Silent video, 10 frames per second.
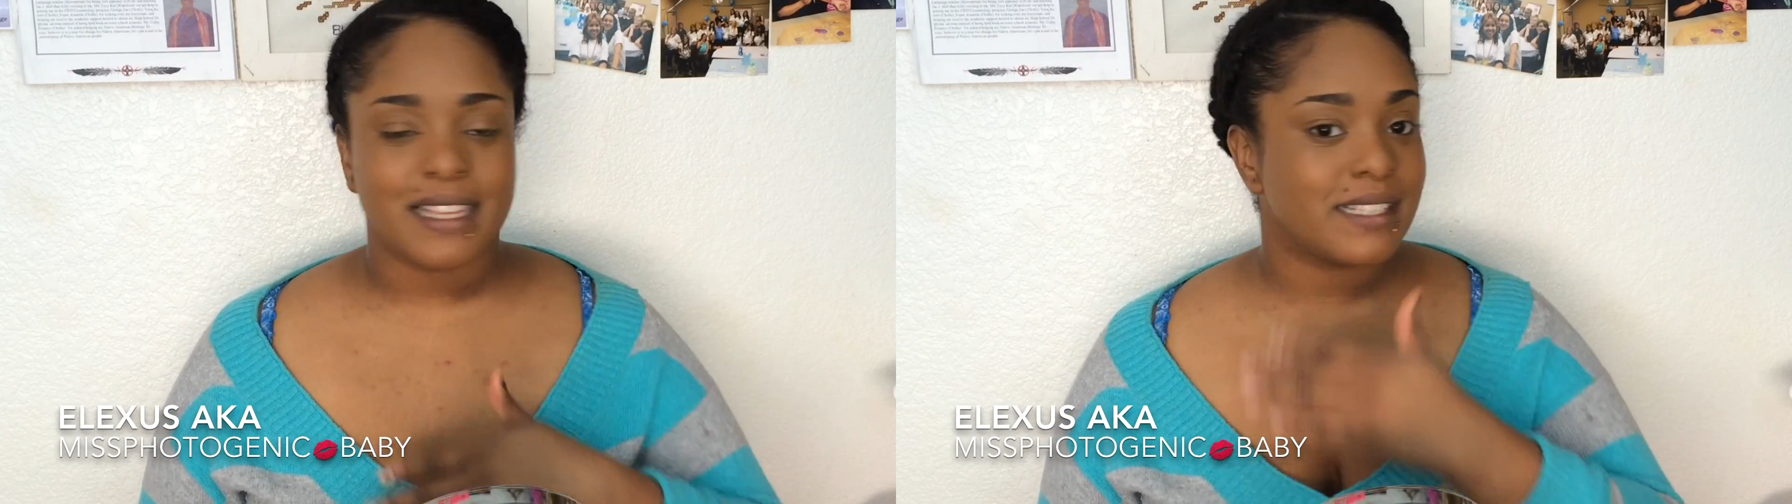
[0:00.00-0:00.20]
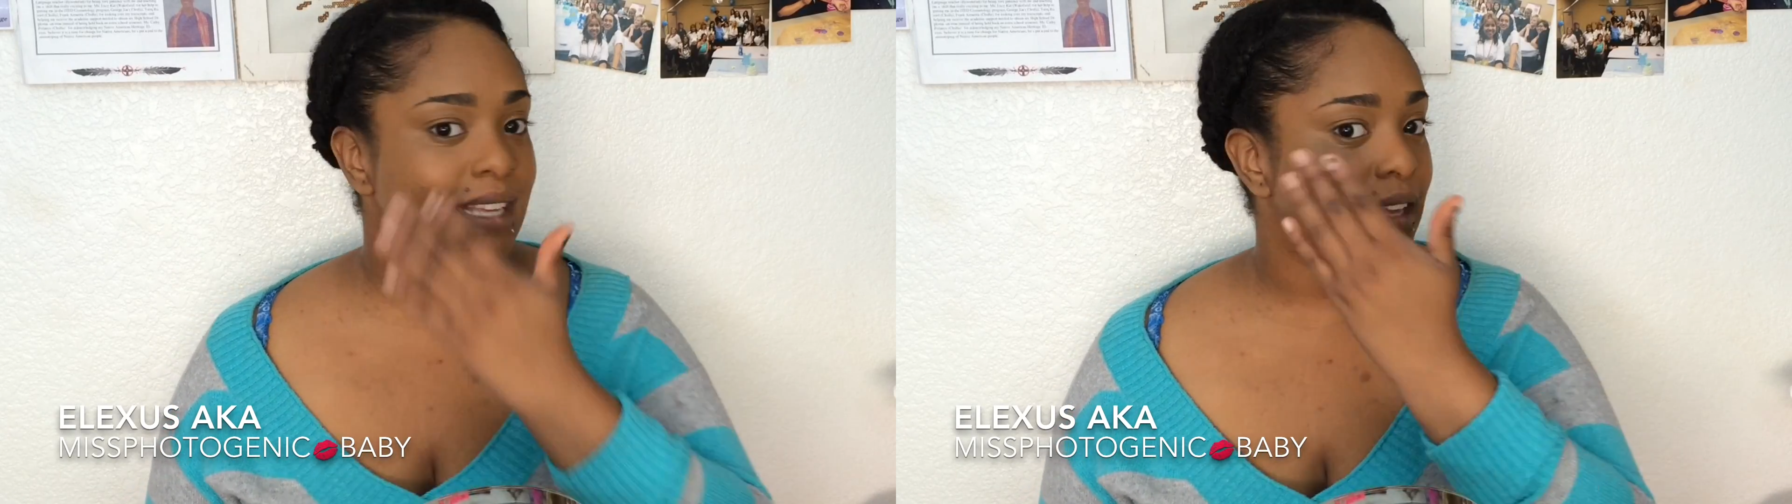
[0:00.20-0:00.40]

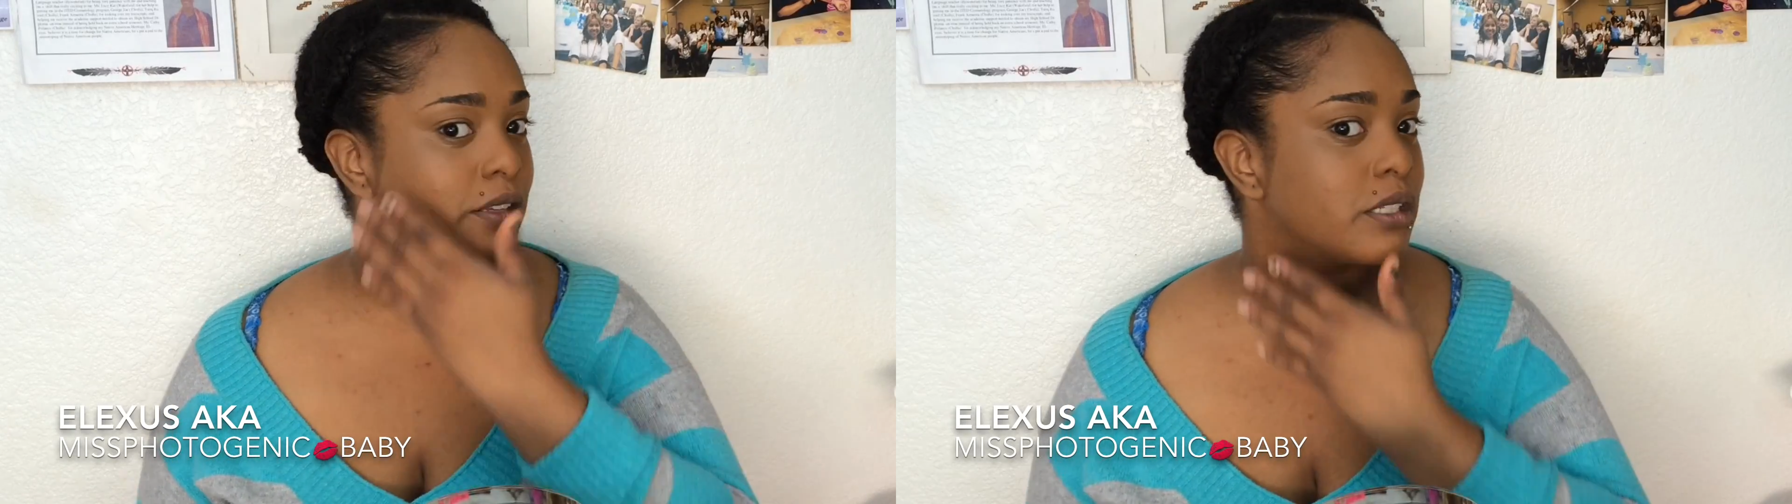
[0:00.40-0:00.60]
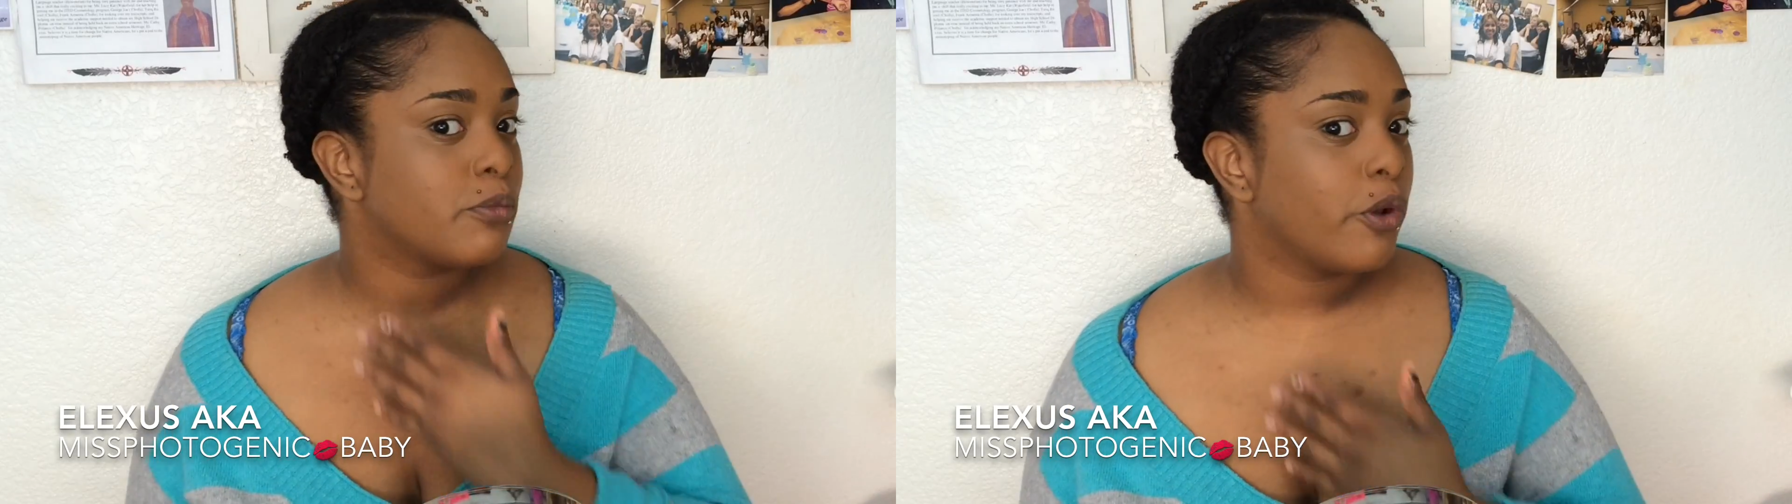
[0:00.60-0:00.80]
This side
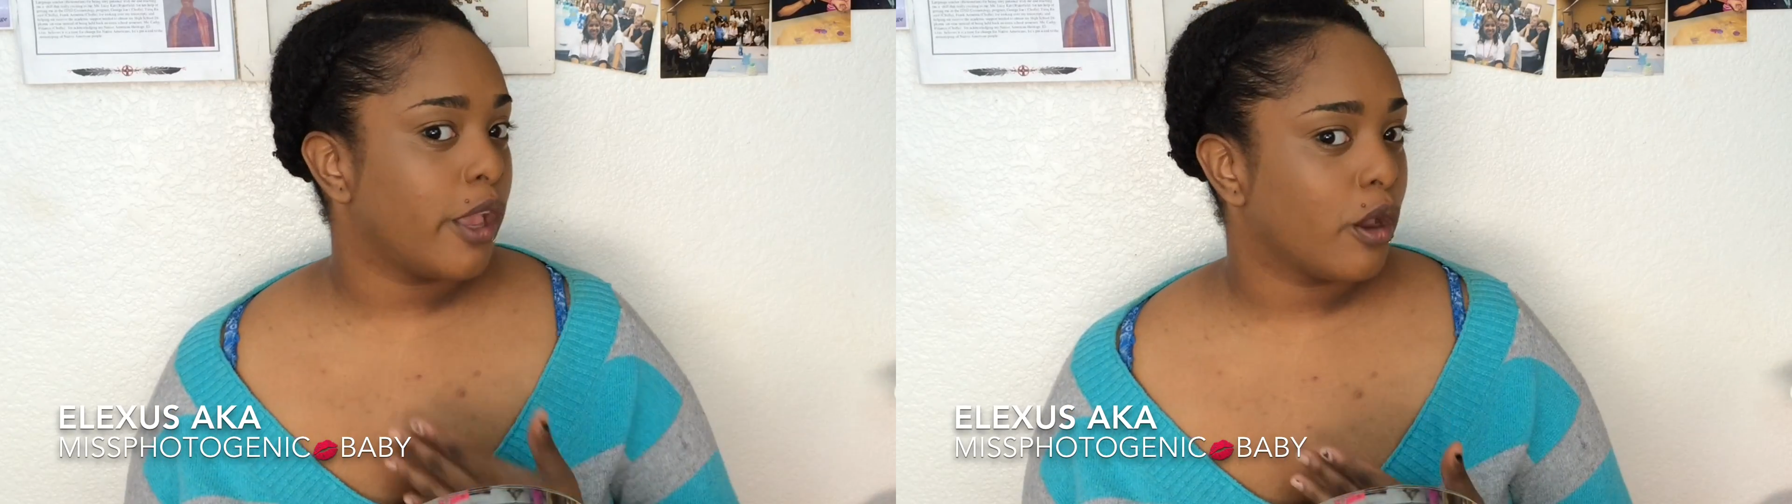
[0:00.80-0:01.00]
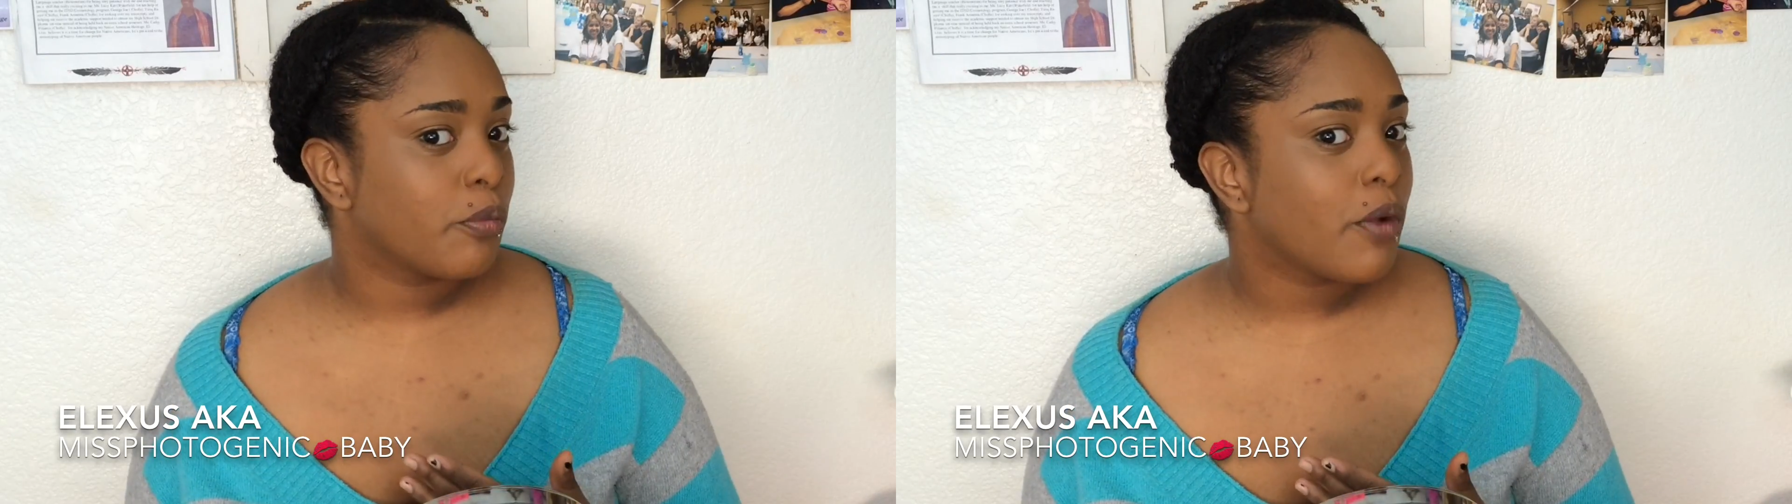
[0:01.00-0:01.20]
looks more
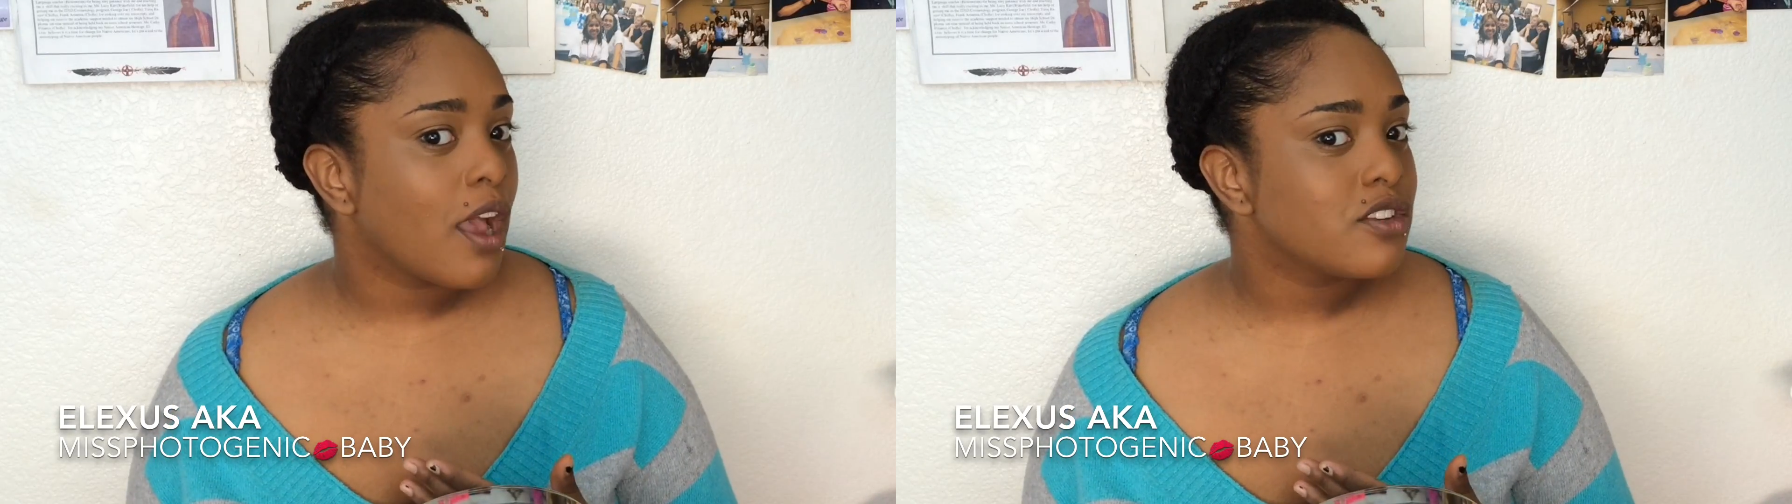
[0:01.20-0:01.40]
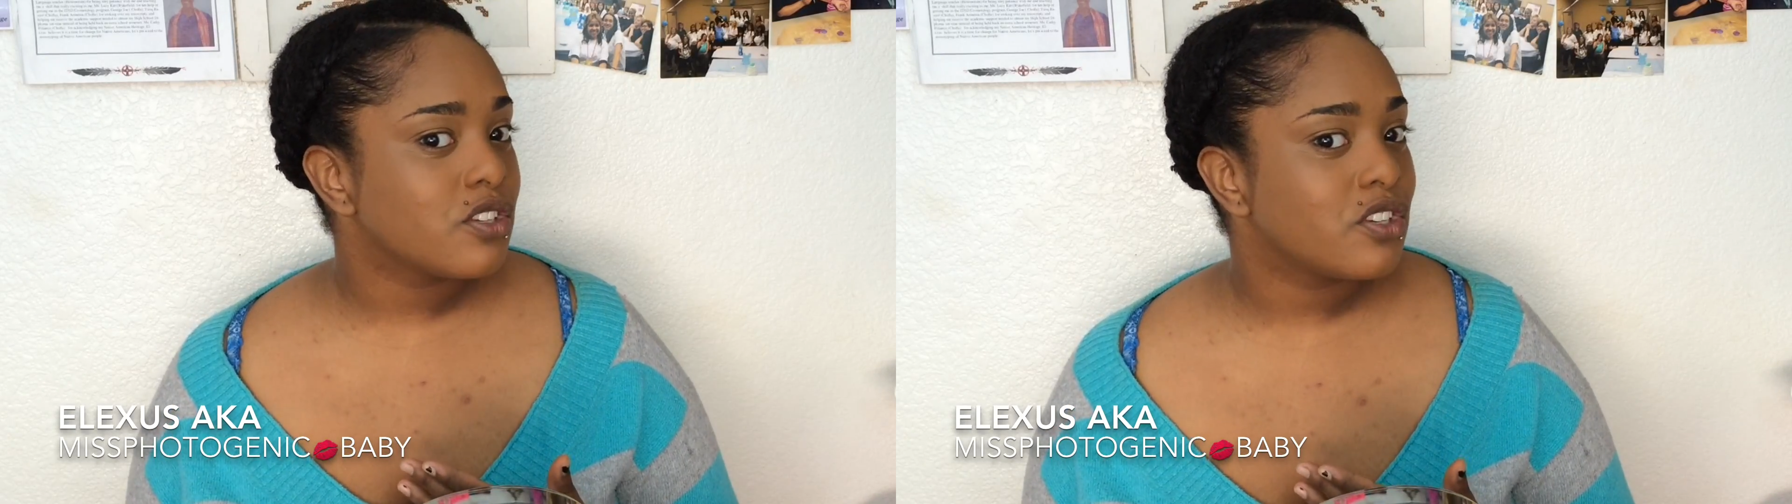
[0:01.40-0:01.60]

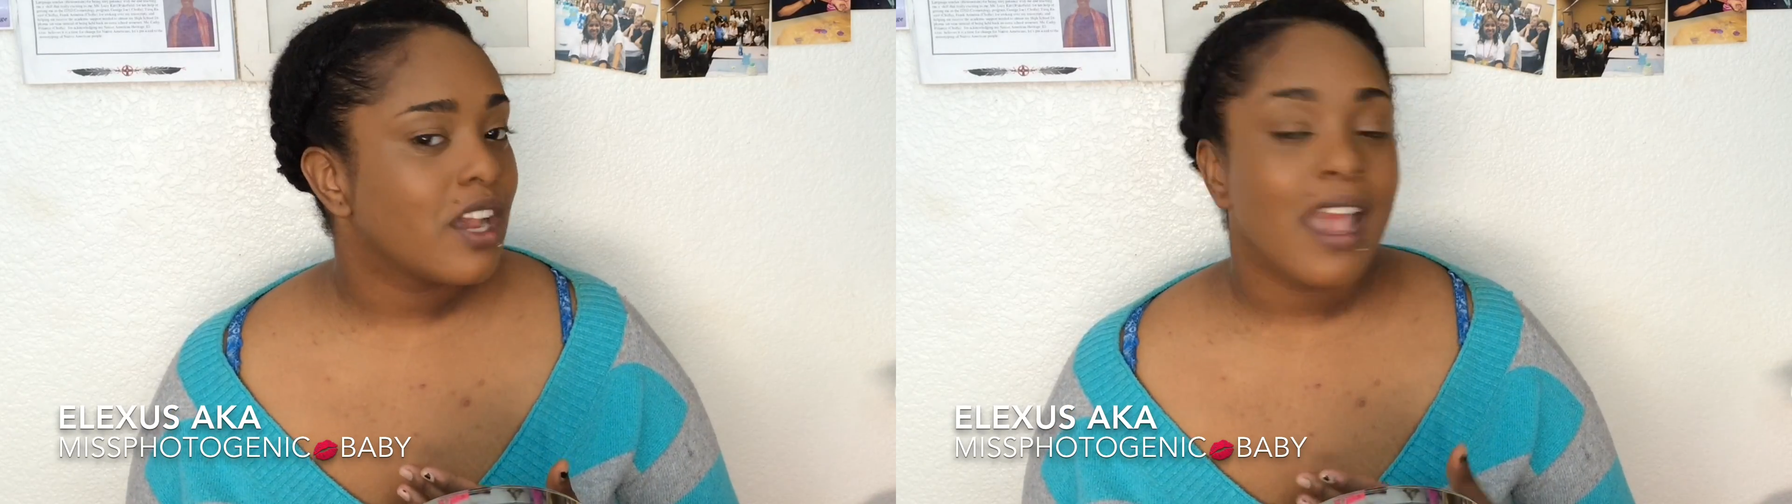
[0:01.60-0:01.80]
airbrushed